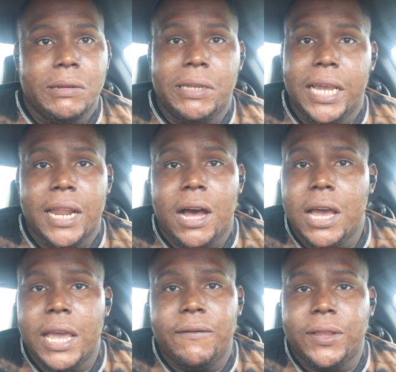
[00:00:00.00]
did
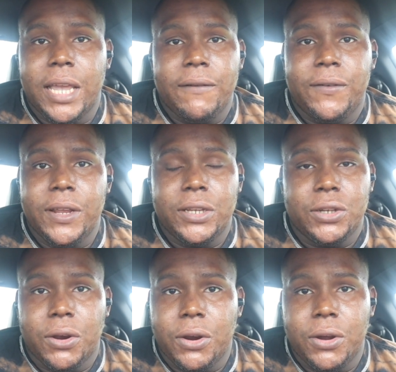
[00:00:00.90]
everything for this
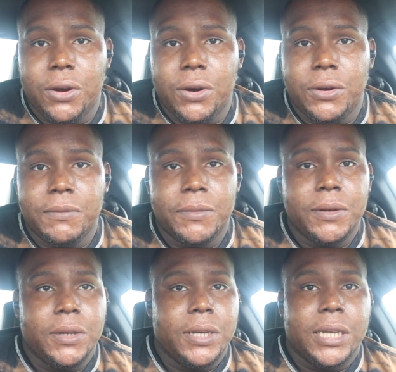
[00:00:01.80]
girl,
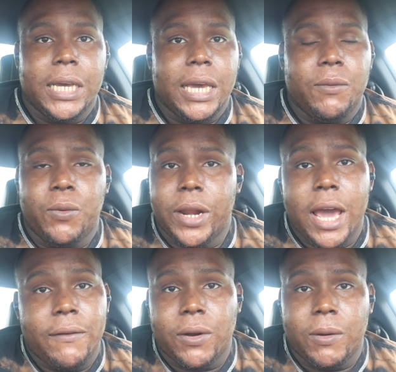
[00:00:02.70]

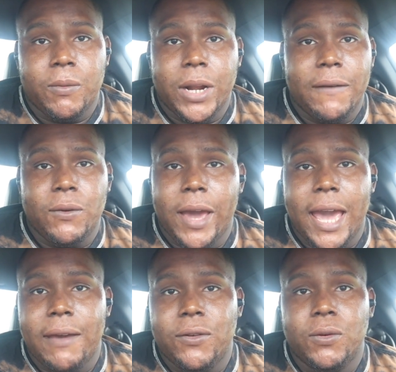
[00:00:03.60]
whatever you
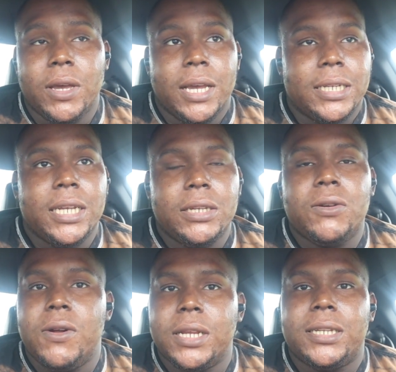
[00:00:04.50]
have, she's
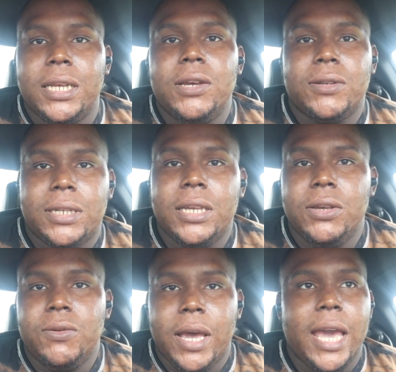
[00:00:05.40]
gonna still see
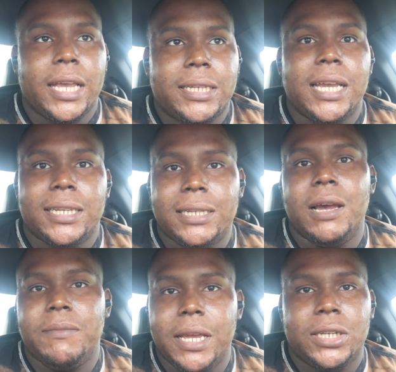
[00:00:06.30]
you as that
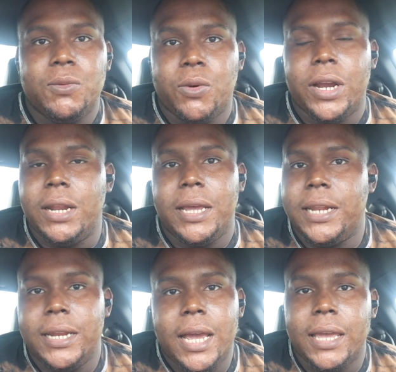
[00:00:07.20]
simp that you were
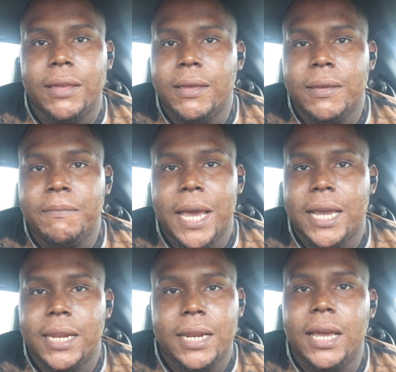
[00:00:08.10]

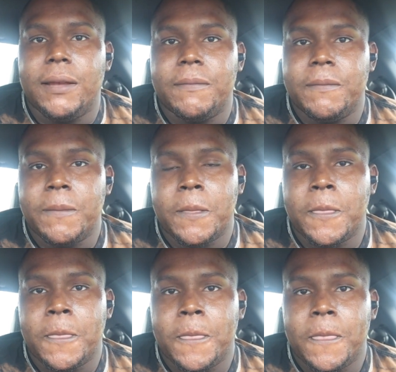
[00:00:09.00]
back in the day.
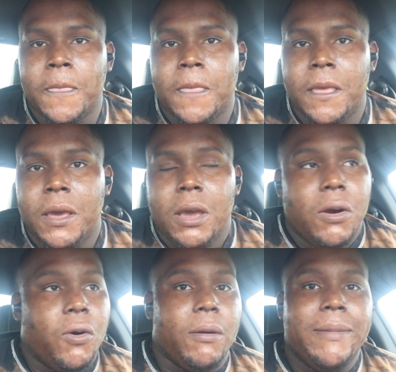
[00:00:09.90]

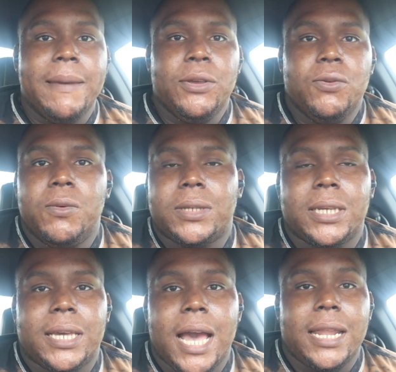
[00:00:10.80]
Or maybe you was
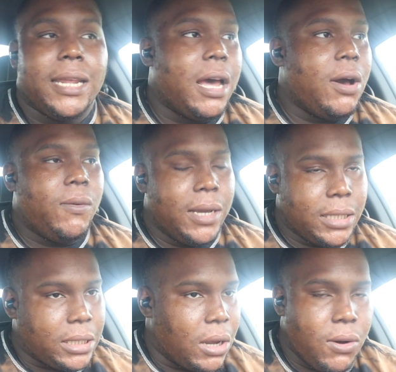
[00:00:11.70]
a guy that
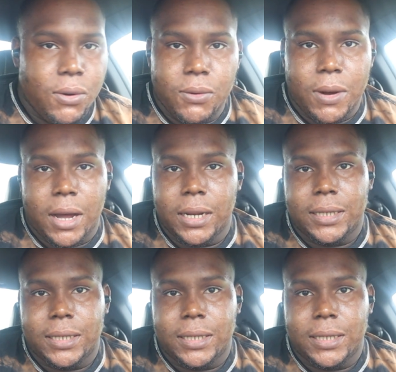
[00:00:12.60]
always stole all the